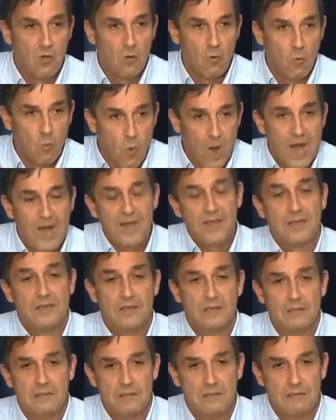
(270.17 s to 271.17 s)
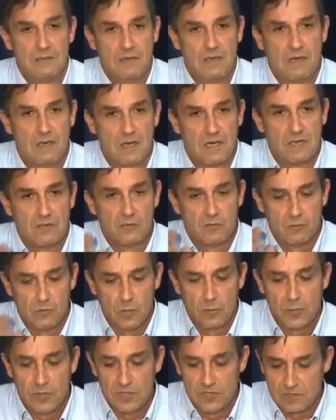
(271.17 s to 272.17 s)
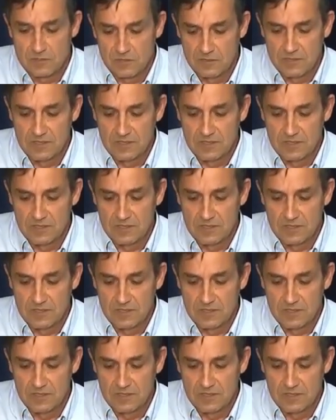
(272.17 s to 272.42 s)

why are Europeans